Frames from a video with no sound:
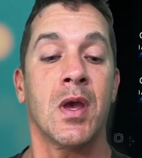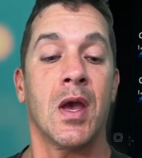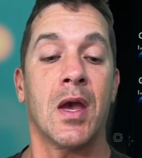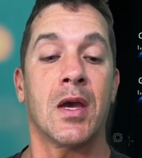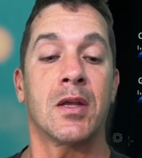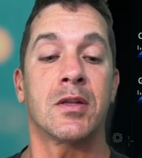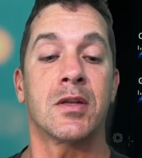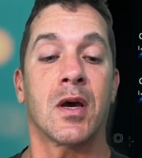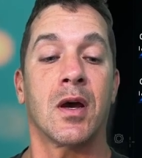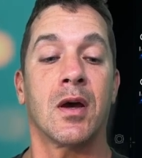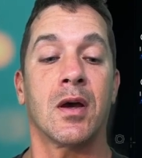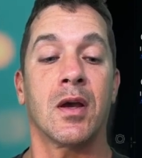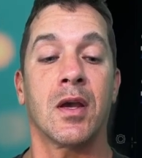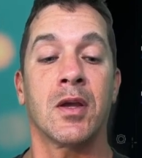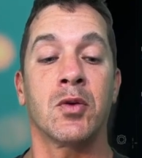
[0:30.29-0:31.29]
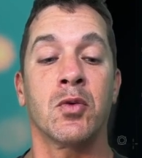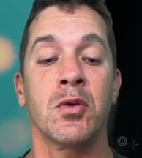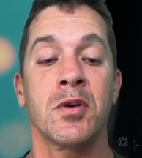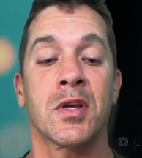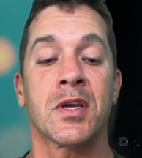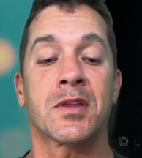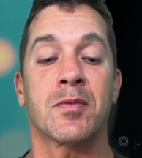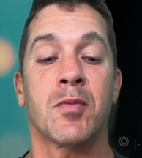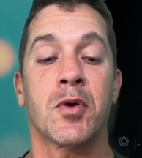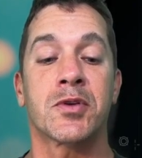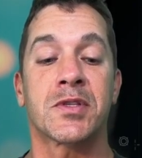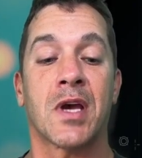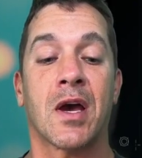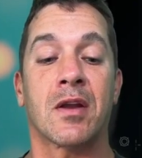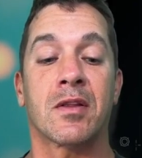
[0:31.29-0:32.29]
And in order to get the
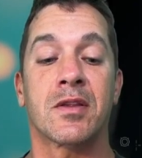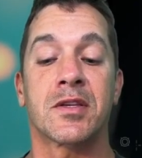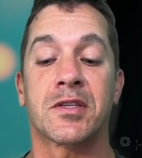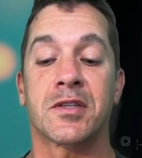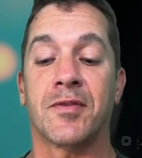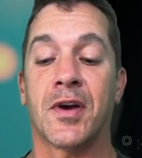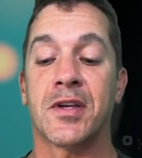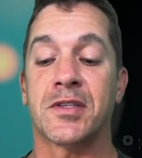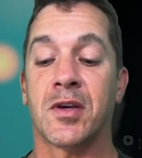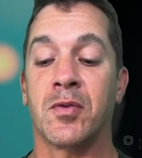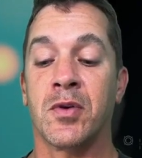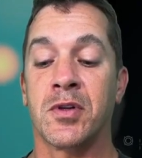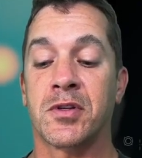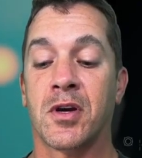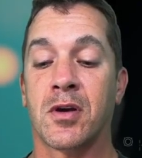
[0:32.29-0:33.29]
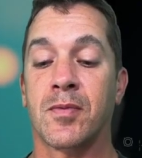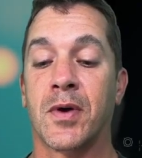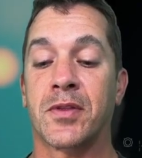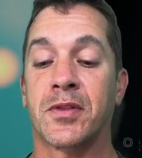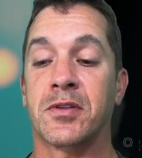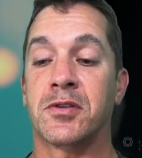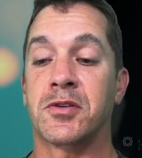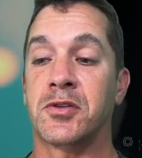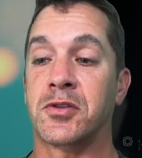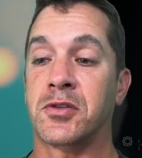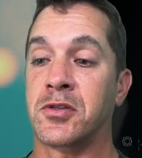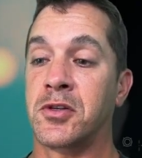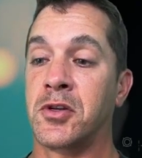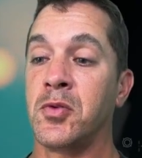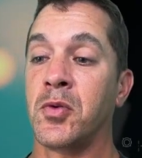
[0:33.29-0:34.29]
most out of this device, I want to talk about the
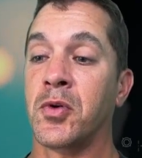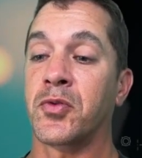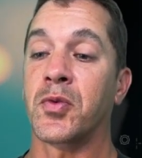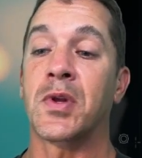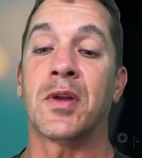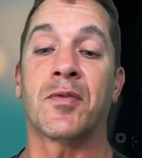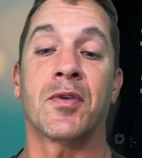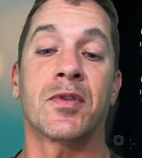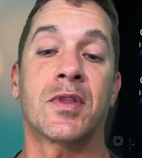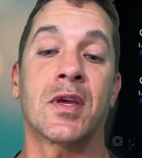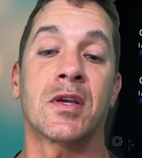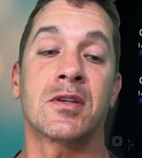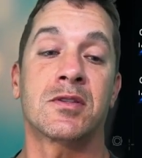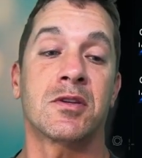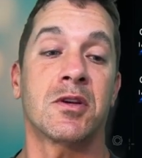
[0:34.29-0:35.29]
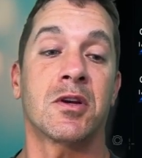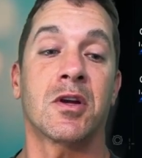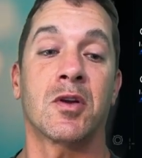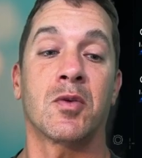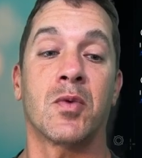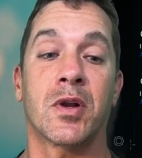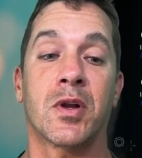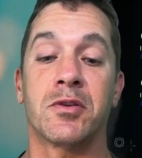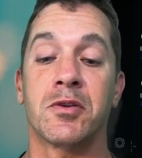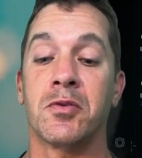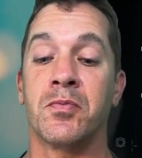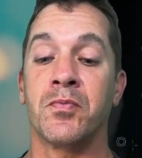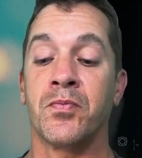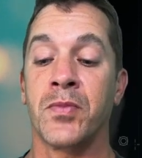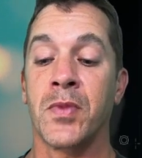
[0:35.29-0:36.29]
two or three different things that you're going to want to do.